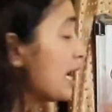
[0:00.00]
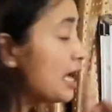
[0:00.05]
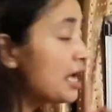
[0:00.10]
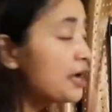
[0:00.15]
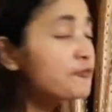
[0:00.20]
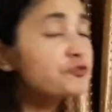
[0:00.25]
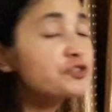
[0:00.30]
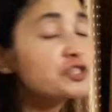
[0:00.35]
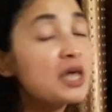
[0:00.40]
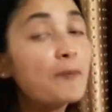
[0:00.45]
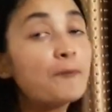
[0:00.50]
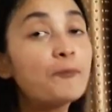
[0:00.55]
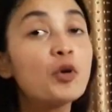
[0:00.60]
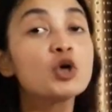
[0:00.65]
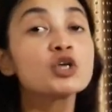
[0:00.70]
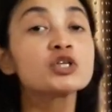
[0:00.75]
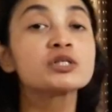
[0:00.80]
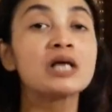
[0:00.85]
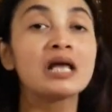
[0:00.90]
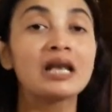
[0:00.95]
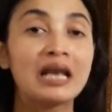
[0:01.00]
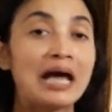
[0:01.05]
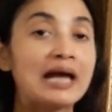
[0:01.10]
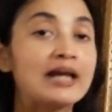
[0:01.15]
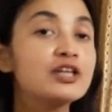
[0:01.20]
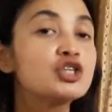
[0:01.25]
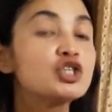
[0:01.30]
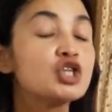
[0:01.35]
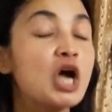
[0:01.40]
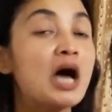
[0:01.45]
If suppose the
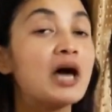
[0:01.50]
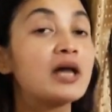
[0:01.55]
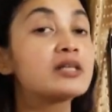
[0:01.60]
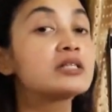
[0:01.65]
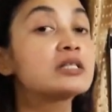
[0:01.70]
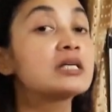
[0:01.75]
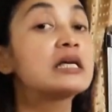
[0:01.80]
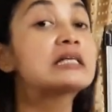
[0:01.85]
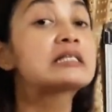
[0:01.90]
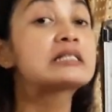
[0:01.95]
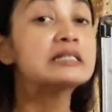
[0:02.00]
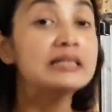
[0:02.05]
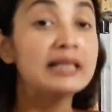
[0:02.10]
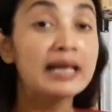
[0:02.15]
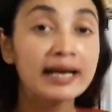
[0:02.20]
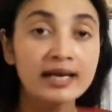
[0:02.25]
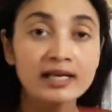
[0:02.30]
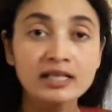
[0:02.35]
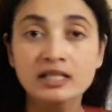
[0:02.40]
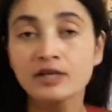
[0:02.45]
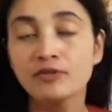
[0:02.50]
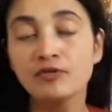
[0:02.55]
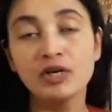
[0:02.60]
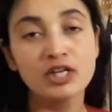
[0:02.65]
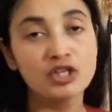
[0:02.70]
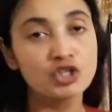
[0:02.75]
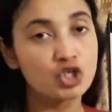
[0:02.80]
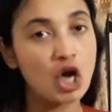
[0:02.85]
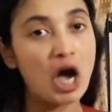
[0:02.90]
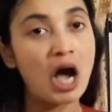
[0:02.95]
line charge is
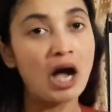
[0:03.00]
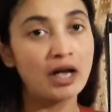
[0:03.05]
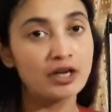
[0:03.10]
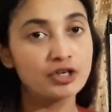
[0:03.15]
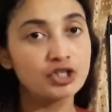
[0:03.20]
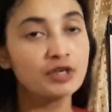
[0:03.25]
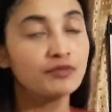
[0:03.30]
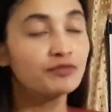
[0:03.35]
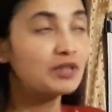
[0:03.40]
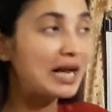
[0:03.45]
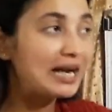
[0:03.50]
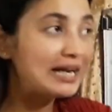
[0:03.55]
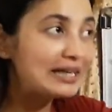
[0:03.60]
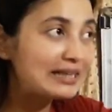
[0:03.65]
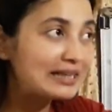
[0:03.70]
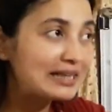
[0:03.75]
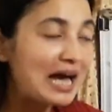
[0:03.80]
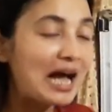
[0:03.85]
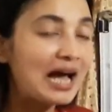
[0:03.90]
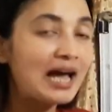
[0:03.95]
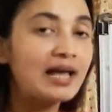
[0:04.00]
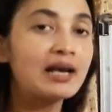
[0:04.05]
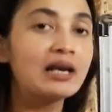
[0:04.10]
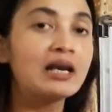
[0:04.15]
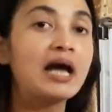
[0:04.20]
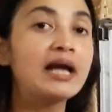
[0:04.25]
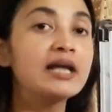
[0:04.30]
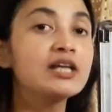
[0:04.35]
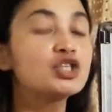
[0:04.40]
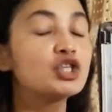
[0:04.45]
negatively charged, if the entire
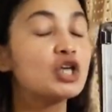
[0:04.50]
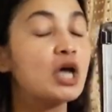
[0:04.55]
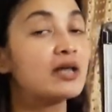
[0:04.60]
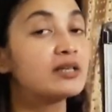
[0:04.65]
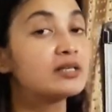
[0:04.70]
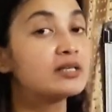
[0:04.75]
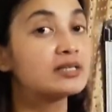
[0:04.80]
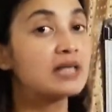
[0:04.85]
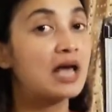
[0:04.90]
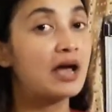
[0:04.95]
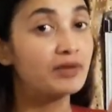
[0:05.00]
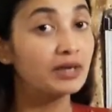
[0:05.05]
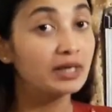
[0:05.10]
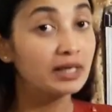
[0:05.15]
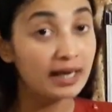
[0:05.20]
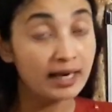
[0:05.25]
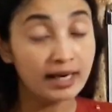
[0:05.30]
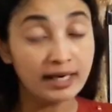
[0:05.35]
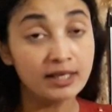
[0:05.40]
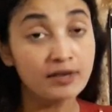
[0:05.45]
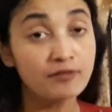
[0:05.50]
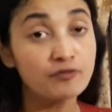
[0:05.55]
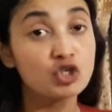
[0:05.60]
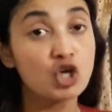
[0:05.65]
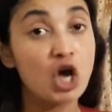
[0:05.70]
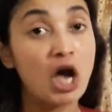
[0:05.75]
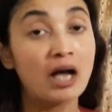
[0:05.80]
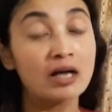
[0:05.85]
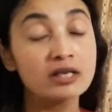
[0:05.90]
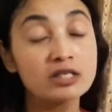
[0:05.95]
line charge is having negative
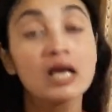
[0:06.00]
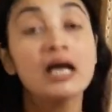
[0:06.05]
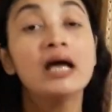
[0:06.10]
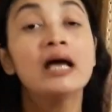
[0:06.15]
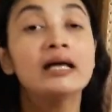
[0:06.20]
charge,